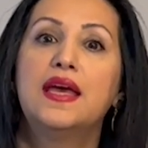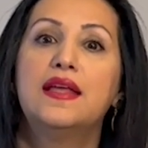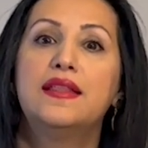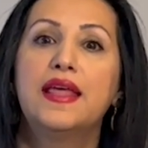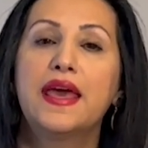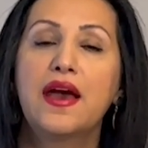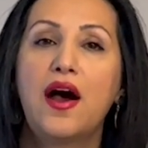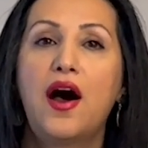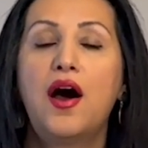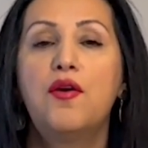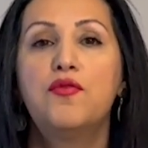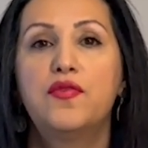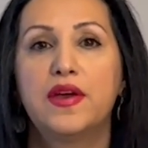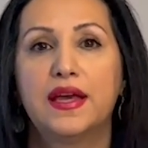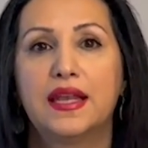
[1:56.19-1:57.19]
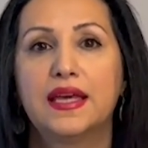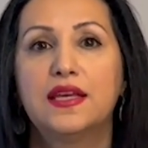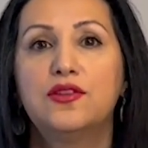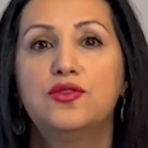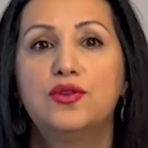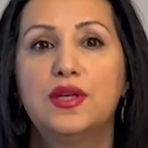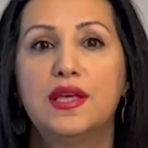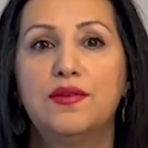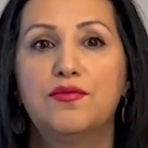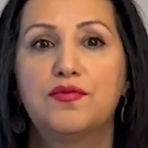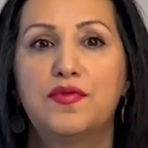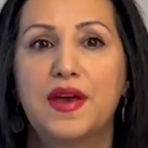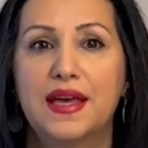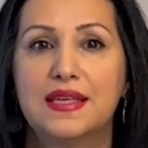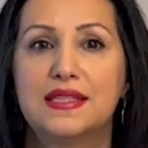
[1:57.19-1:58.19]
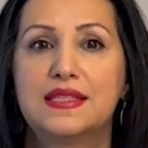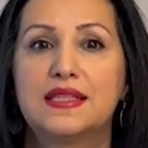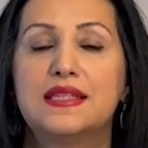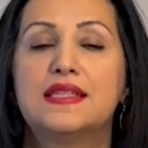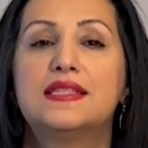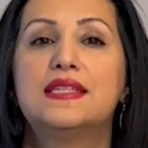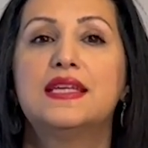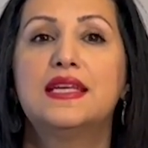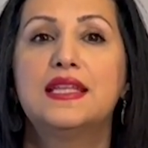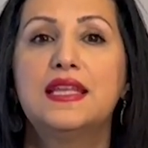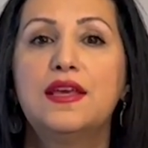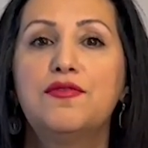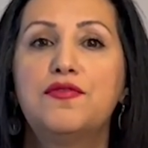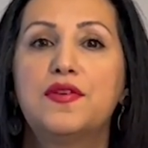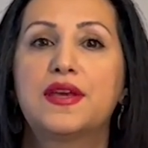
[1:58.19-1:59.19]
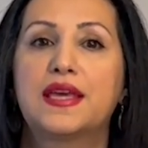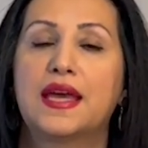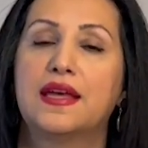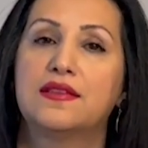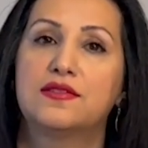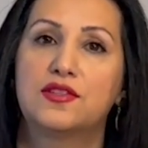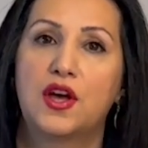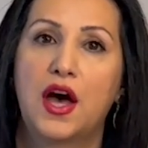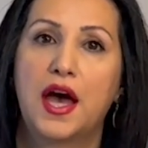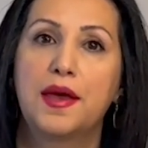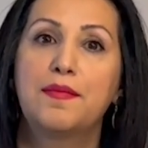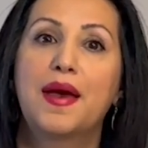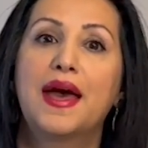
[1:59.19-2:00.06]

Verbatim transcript: They are willing to invest significant time